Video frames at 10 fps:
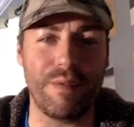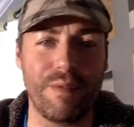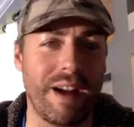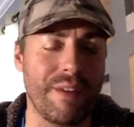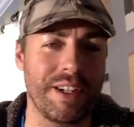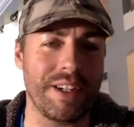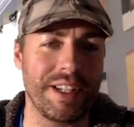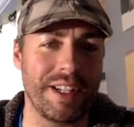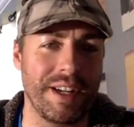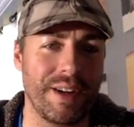
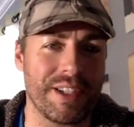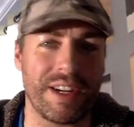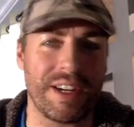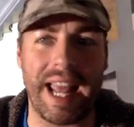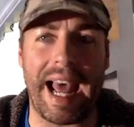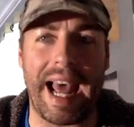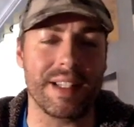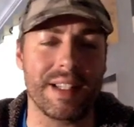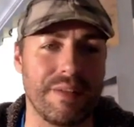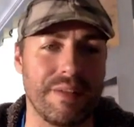D500, you know, I started
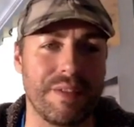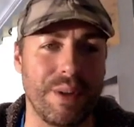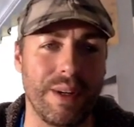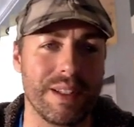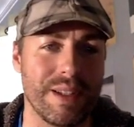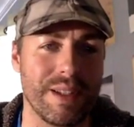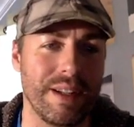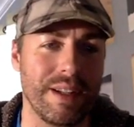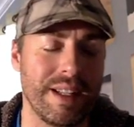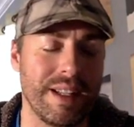adding stuff to it.
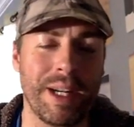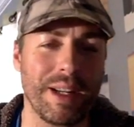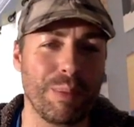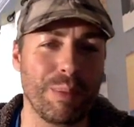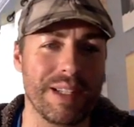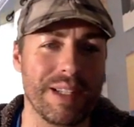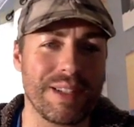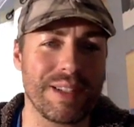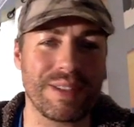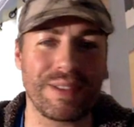So I'm in a good
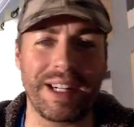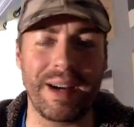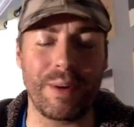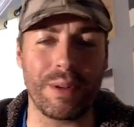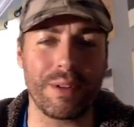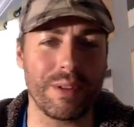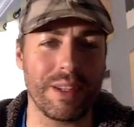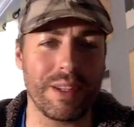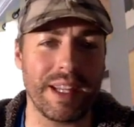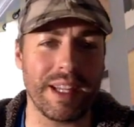place right now with
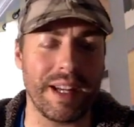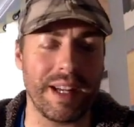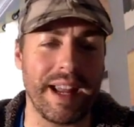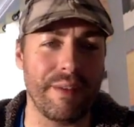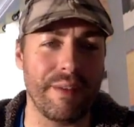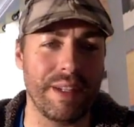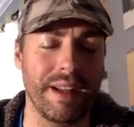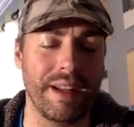the kit that I have.